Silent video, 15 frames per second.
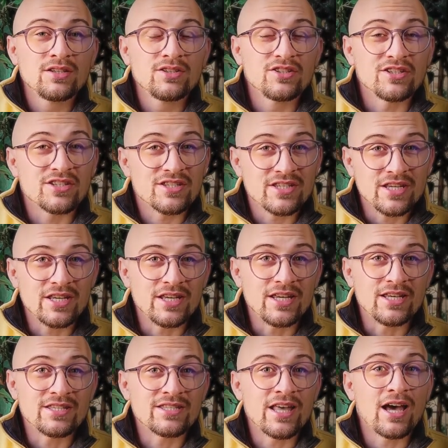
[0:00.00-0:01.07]
to see
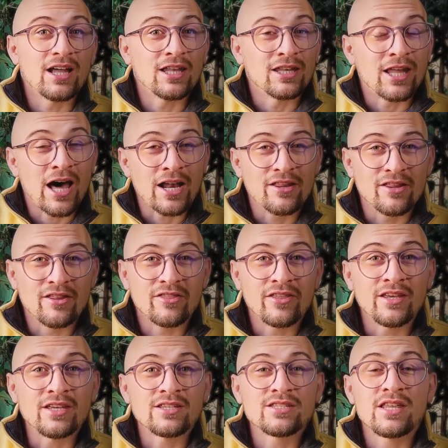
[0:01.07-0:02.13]
is that a lot of the
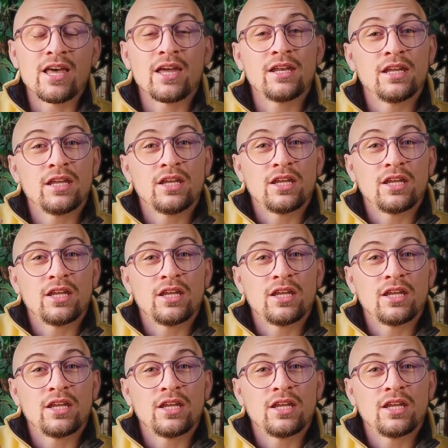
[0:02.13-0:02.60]
things that